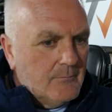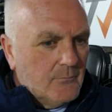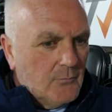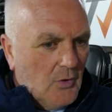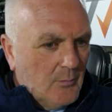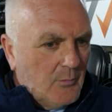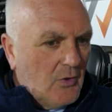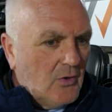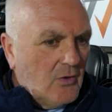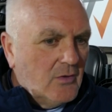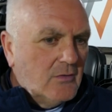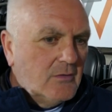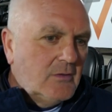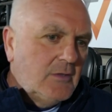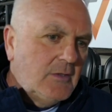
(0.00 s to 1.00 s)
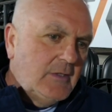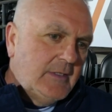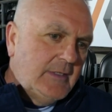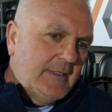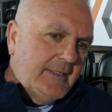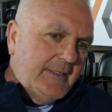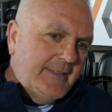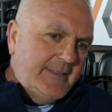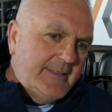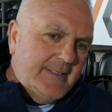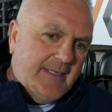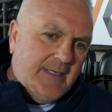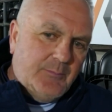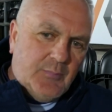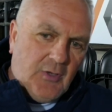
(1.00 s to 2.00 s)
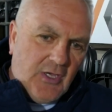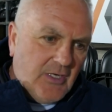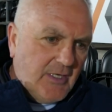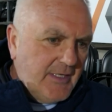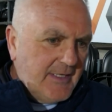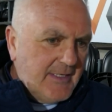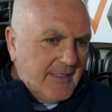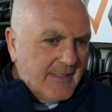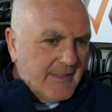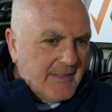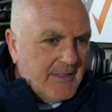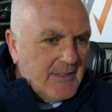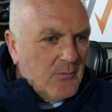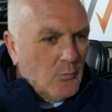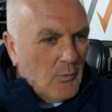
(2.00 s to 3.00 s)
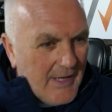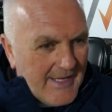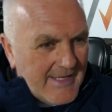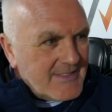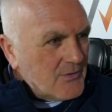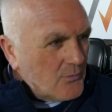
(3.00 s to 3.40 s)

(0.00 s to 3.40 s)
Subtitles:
Rob Hall and Pauly Wes.